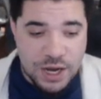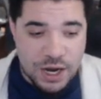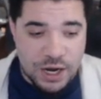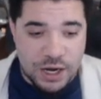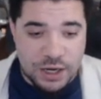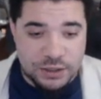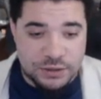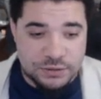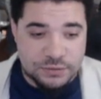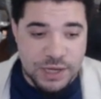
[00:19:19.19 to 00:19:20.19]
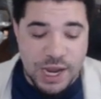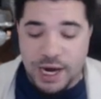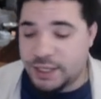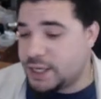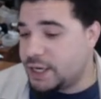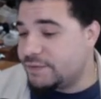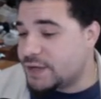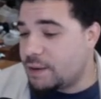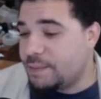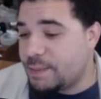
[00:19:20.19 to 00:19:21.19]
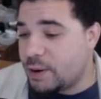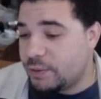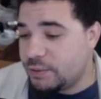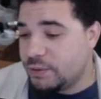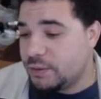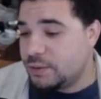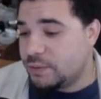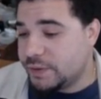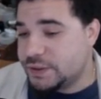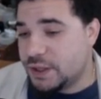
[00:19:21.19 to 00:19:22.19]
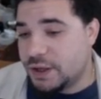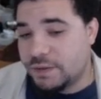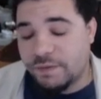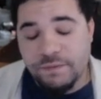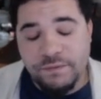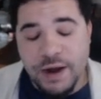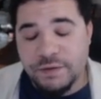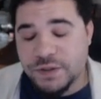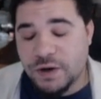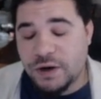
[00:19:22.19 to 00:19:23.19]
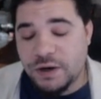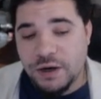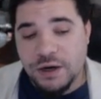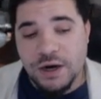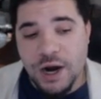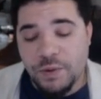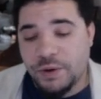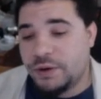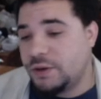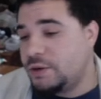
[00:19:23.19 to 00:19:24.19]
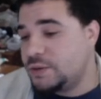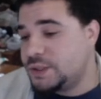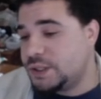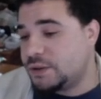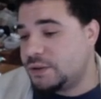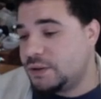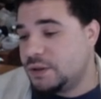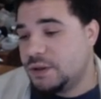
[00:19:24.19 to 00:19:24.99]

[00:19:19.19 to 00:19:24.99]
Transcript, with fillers: uh, and I said if Tommo was the five star, I would do CO.